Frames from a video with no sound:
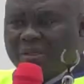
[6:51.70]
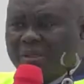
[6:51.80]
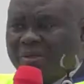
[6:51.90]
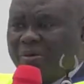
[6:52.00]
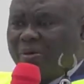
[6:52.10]

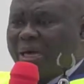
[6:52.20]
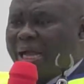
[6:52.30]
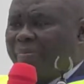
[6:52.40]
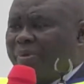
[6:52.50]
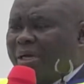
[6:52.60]
You
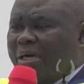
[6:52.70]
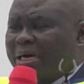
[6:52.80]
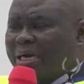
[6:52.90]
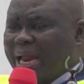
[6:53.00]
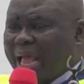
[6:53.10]
have been
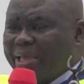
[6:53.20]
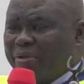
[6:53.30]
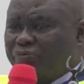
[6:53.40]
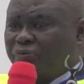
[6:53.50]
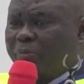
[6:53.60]

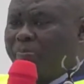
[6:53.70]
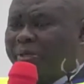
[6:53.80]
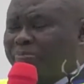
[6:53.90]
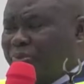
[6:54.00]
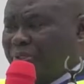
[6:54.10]
crying for
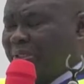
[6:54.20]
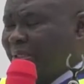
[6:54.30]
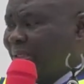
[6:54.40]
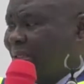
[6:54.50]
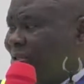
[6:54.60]
baby.
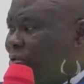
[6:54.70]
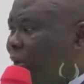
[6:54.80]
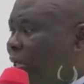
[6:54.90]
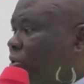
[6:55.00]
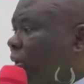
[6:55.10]
You
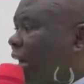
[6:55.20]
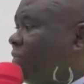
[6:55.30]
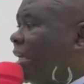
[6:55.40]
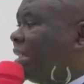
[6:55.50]
want to have a